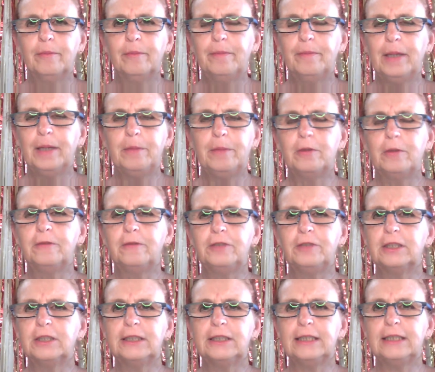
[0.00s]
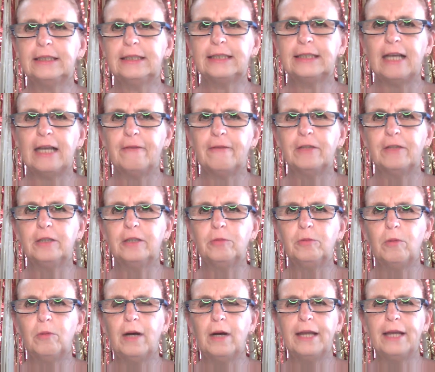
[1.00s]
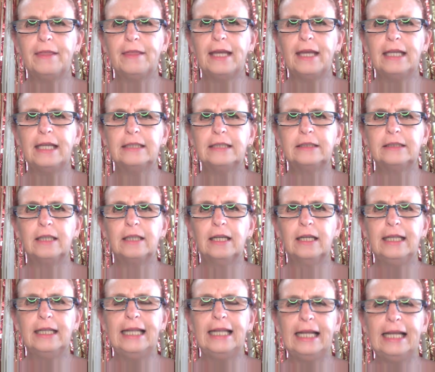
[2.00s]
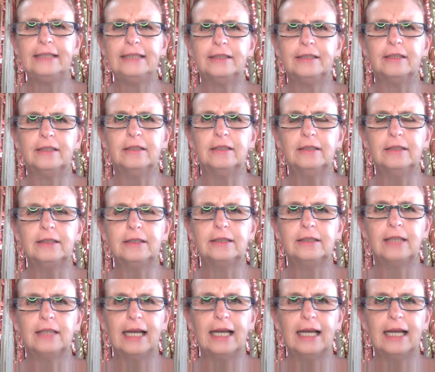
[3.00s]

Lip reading: people have just discovered why there's letters,